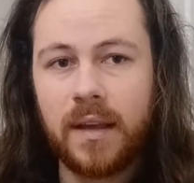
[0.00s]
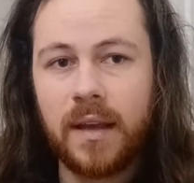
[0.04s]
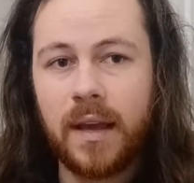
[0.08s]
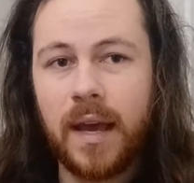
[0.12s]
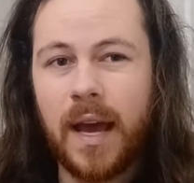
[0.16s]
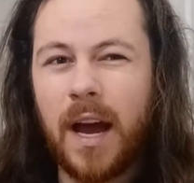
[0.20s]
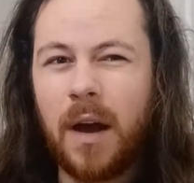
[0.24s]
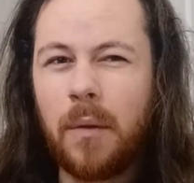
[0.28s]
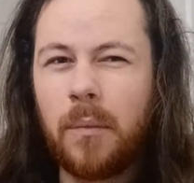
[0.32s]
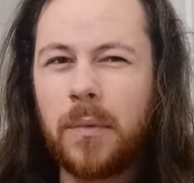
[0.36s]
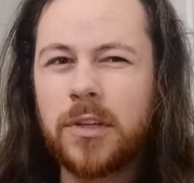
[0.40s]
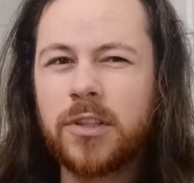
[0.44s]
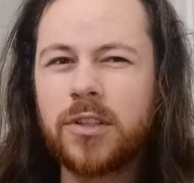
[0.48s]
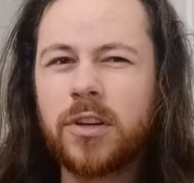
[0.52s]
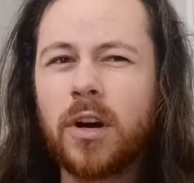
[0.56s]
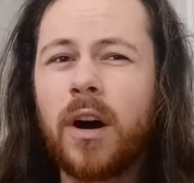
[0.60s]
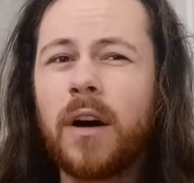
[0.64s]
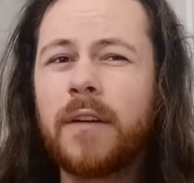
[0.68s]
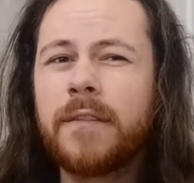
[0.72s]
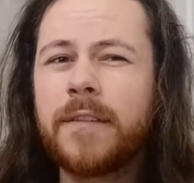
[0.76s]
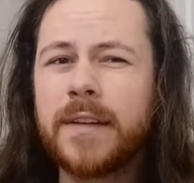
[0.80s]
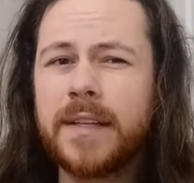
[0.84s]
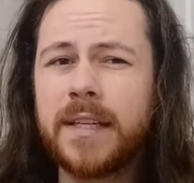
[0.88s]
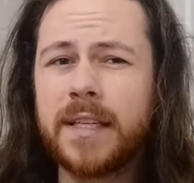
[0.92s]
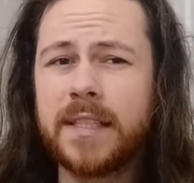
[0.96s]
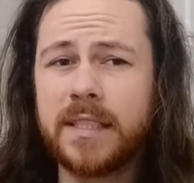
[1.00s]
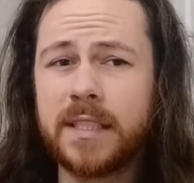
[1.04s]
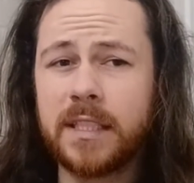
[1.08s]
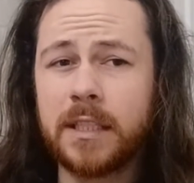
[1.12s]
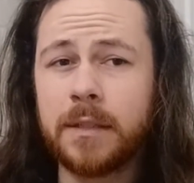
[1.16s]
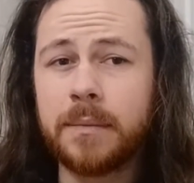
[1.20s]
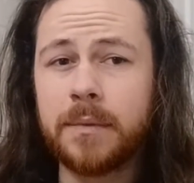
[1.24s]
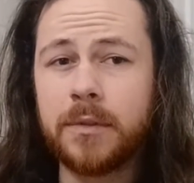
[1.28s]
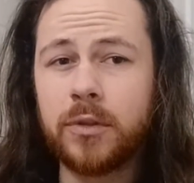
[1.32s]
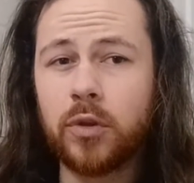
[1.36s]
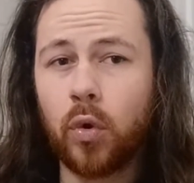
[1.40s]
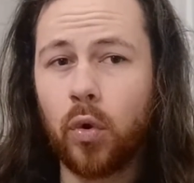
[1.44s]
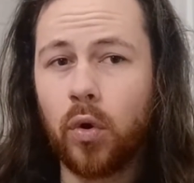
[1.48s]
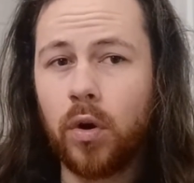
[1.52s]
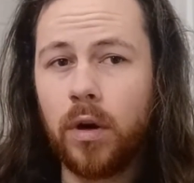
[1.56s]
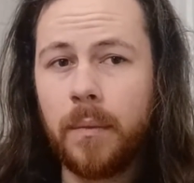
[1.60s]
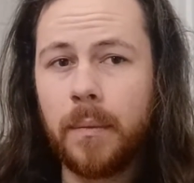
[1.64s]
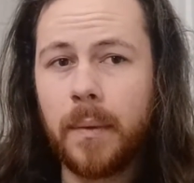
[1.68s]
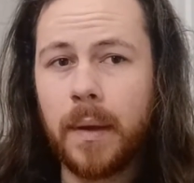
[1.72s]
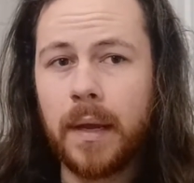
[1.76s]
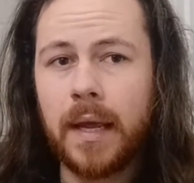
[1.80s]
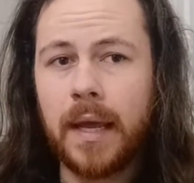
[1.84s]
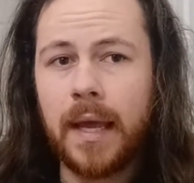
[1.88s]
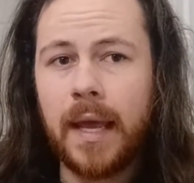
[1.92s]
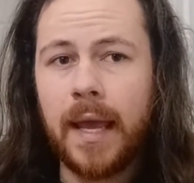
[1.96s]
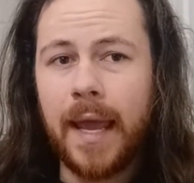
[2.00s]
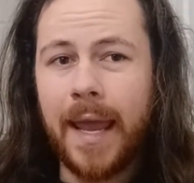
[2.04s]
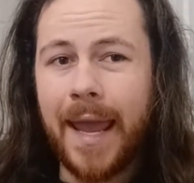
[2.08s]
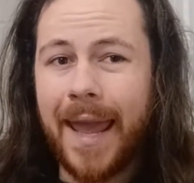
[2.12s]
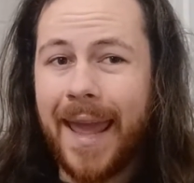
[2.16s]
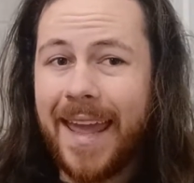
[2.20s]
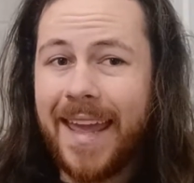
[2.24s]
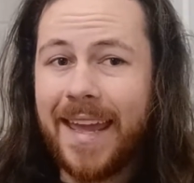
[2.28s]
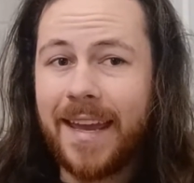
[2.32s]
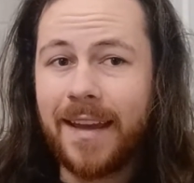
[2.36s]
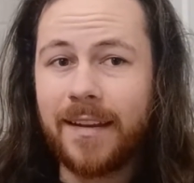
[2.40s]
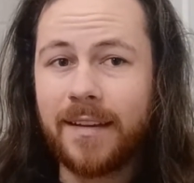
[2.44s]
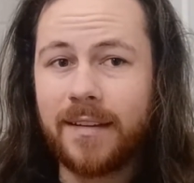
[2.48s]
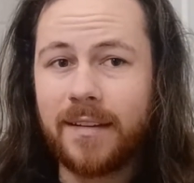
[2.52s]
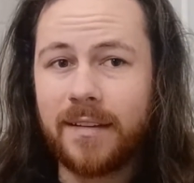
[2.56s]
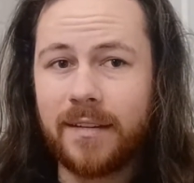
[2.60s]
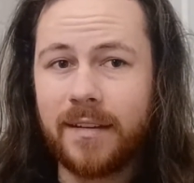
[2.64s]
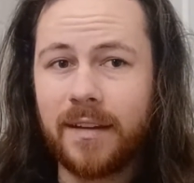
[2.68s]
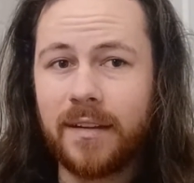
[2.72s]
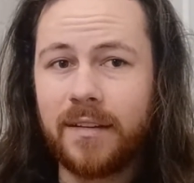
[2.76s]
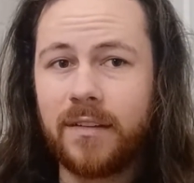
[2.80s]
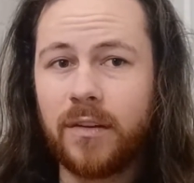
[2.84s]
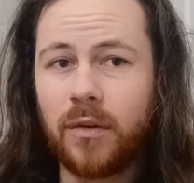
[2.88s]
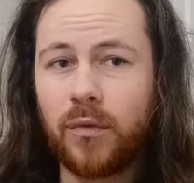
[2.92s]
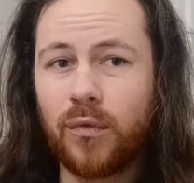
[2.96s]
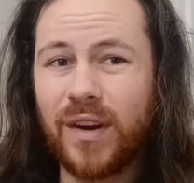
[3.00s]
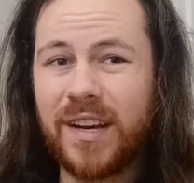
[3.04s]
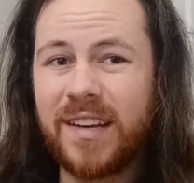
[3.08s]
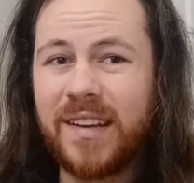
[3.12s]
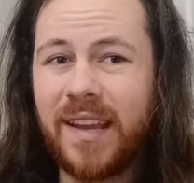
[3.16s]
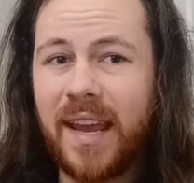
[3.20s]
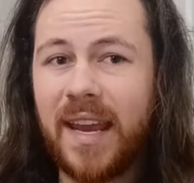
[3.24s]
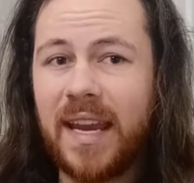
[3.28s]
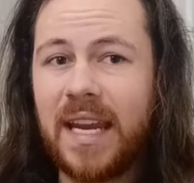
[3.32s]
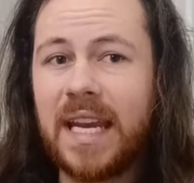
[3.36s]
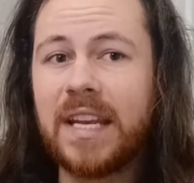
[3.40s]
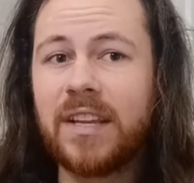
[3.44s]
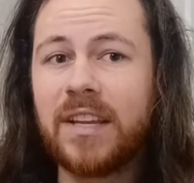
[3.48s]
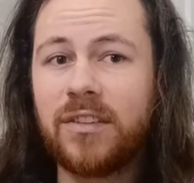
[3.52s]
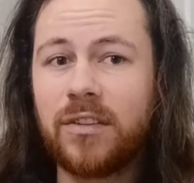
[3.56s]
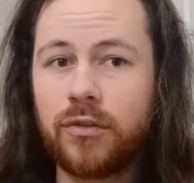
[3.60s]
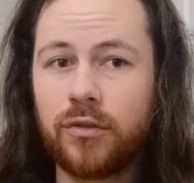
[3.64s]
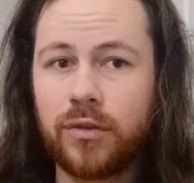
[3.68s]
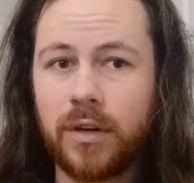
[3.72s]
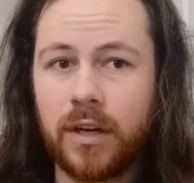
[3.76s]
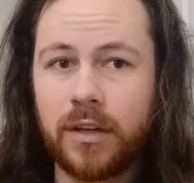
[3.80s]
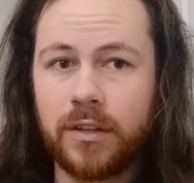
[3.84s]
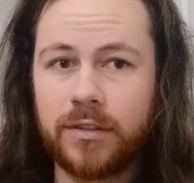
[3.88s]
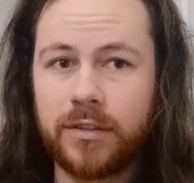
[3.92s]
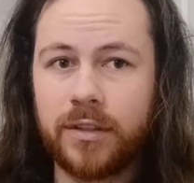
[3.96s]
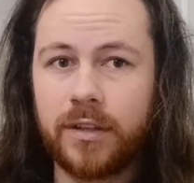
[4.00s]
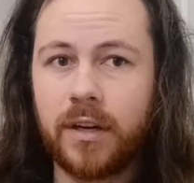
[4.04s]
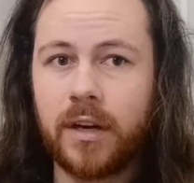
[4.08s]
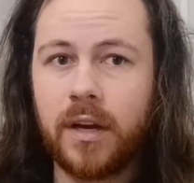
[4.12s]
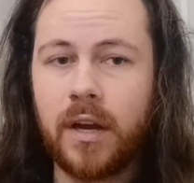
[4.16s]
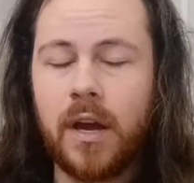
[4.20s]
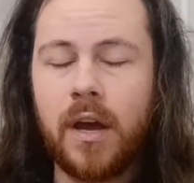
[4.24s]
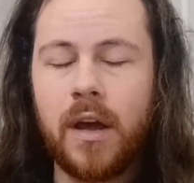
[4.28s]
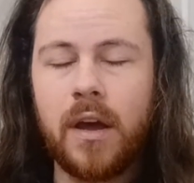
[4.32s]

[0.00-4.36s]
how much coffee does it absorb and does it retain its structure?